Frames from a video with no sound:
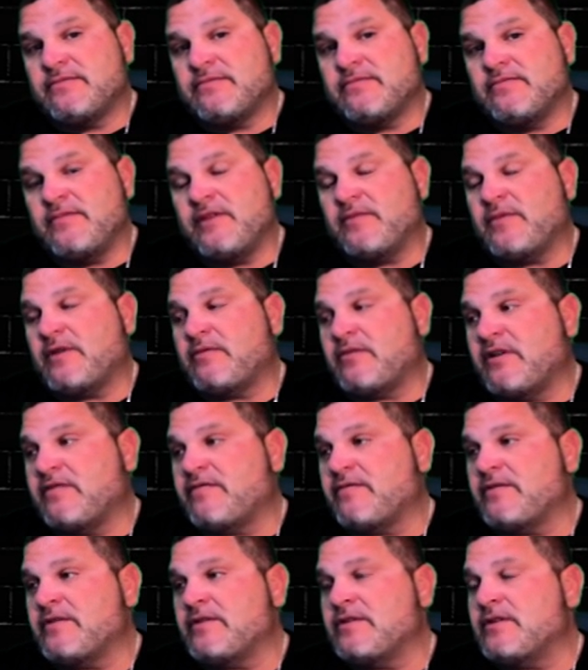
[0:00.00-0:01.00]
Me and my
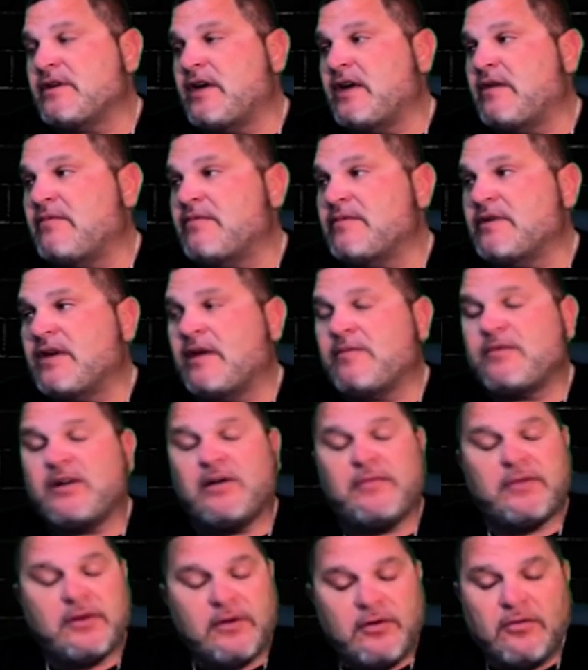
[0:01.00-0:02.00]
wife I'm
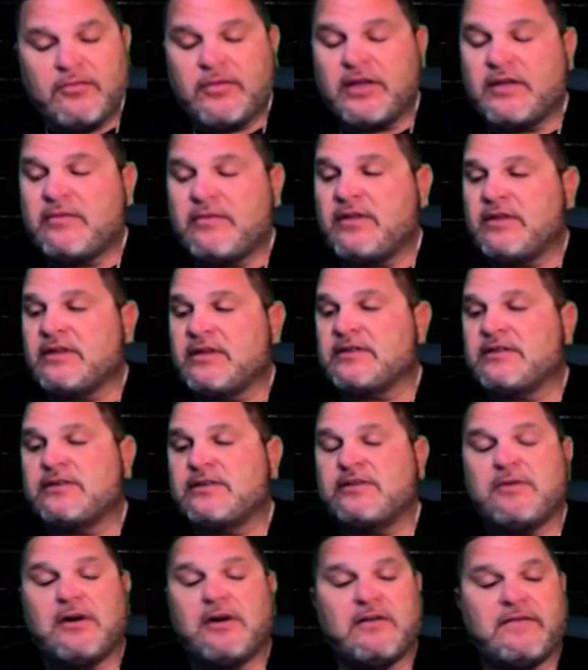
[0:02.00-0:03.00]
coming home, baby. This is
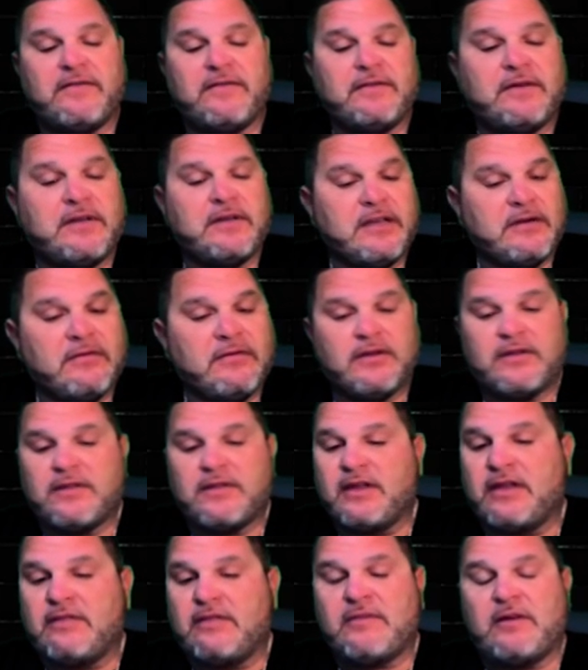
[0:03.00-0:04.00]
too hard for you to deal with.
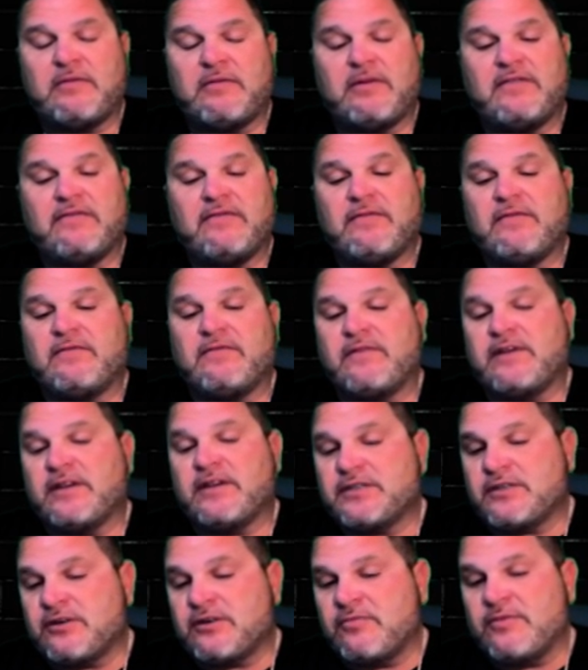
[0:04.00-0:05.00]
And my wife would
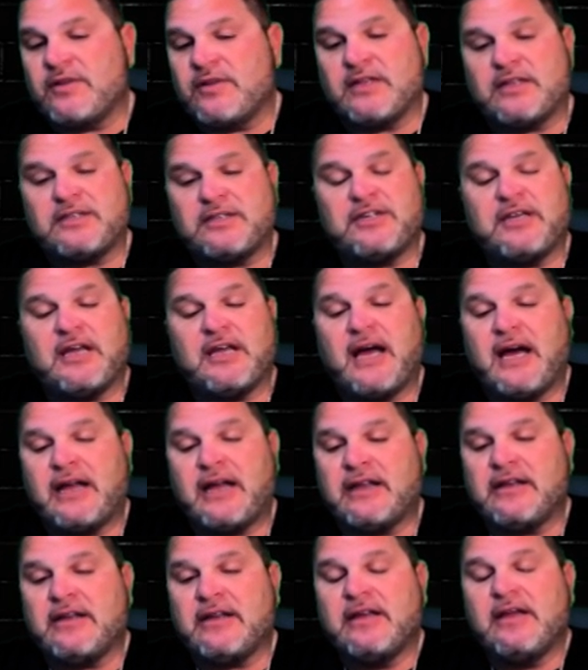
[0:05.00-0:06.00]
reassure me that she
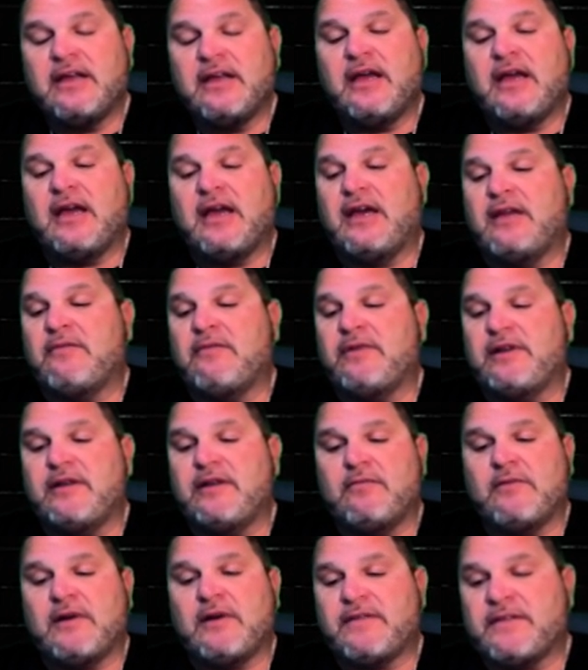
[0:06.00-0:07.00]
had it, and we
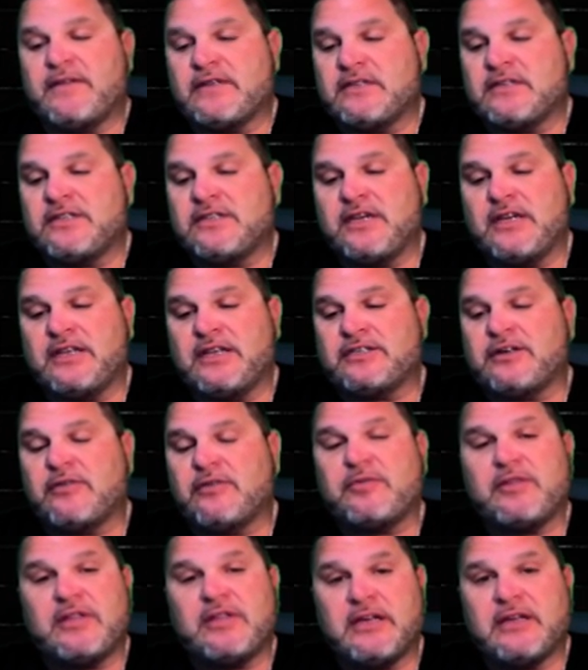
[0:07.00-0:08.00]
didn't want this to change our
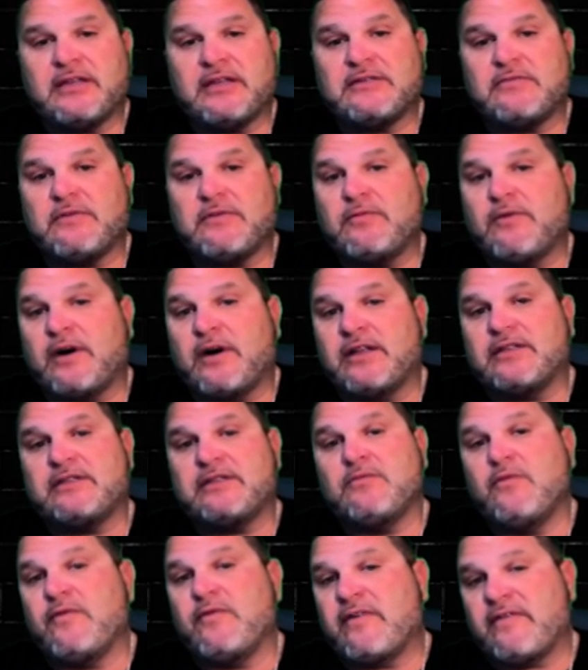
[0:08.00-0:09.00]
plans. We wanted
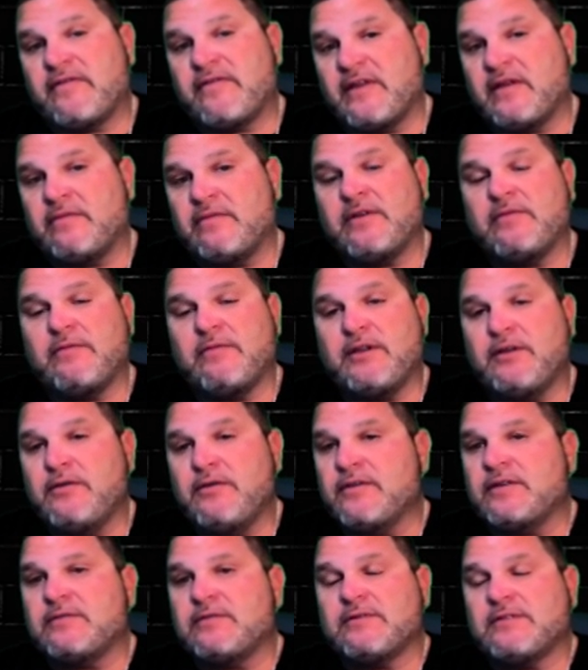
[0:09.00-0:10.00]
to move our family. We
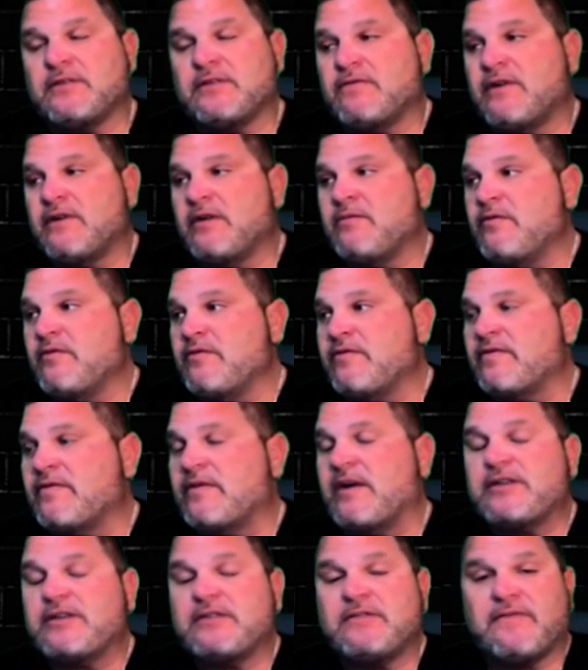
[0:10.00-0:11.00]
knew this was the right move
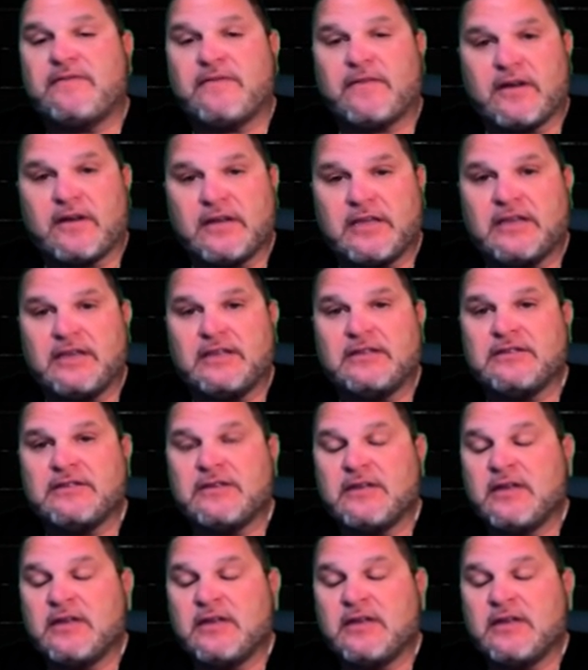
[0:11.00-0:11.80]
for our kids.